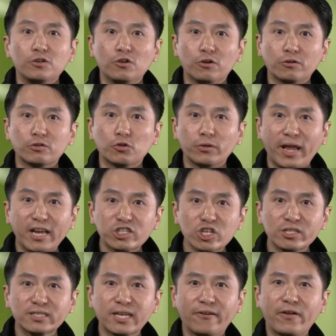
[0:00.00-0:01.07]
Your
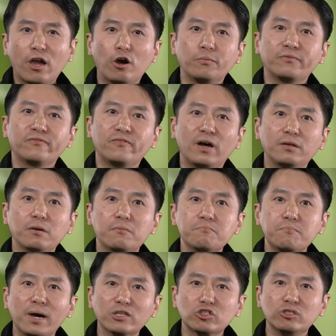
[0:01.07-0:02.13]
donations have helped fund
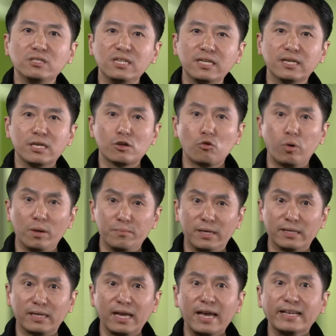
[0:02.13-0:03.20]
much needed
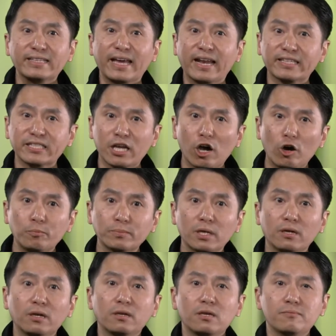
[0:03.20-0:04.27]
equipment that has helped
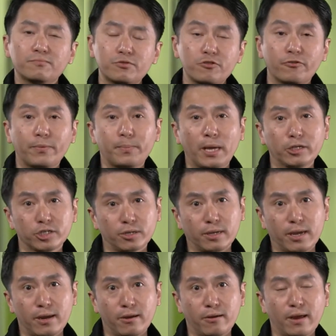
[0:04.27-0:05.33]
improve patient
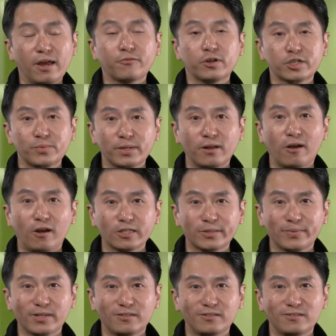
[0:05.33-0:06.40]
care at Richmond
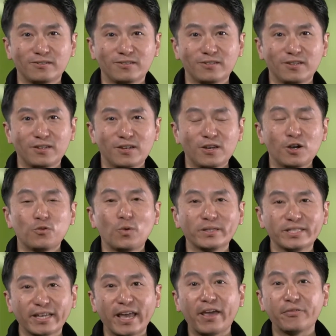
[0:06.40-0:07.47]
Hospital.
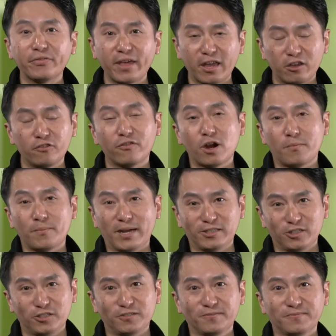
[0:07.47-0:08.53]
Once again, thank you very
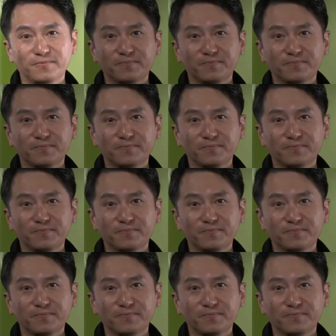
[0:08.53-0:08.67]
much.